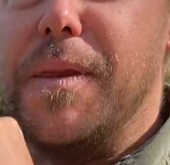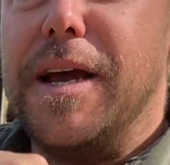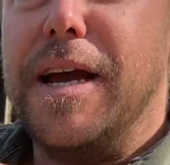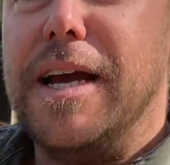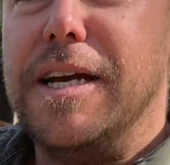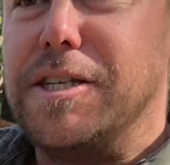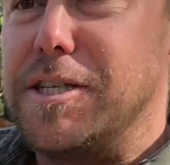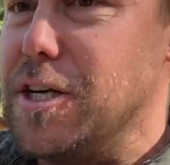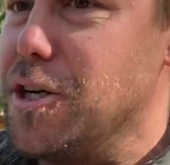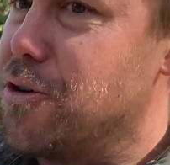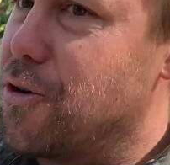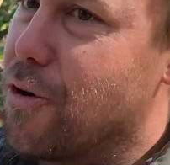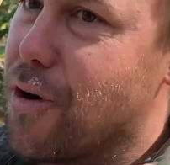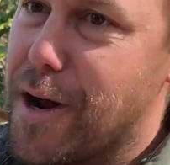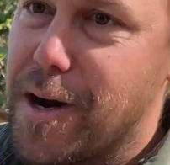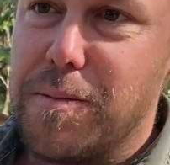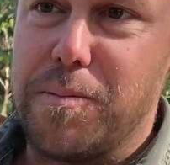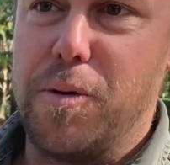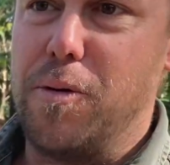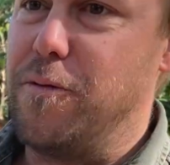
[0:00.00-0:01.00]
is
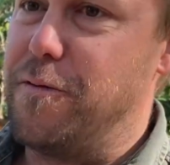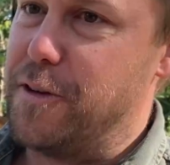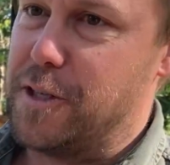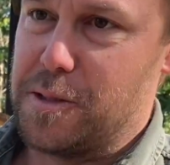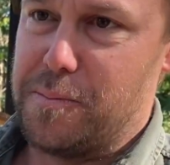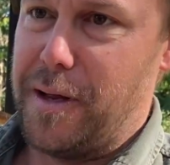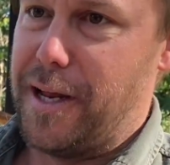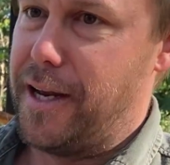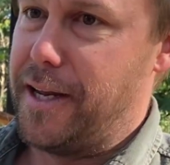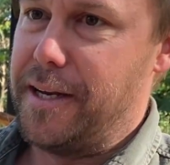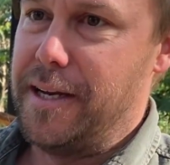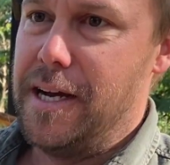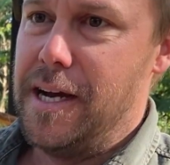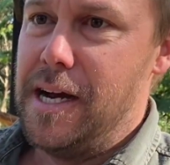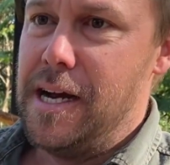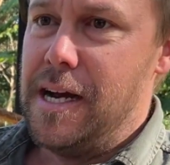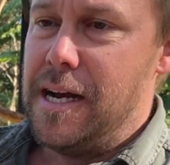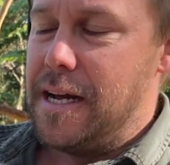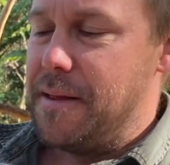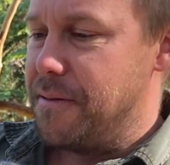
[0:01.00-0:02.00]
incredible for smelling.
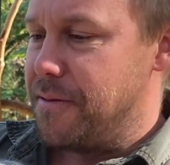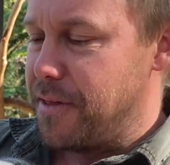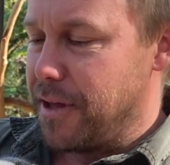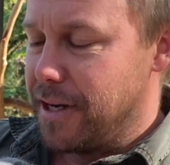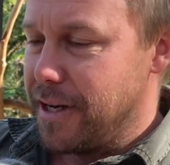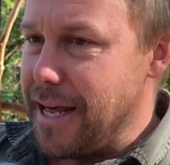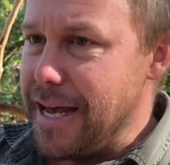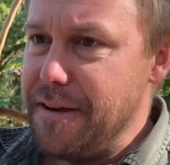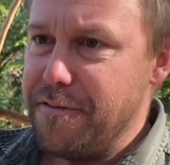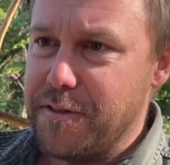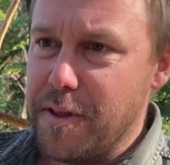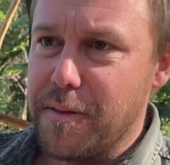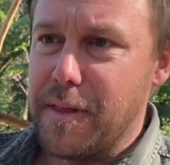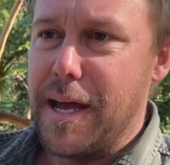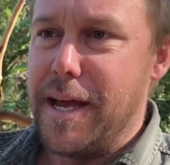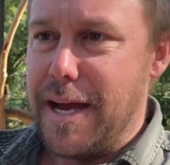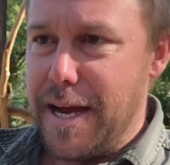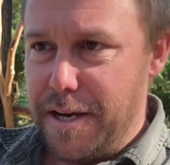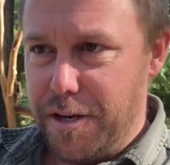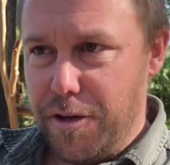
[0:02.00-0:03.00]
The leaf that
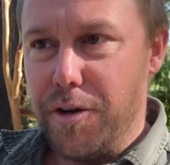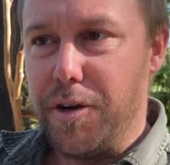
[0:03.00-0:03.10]
they eat,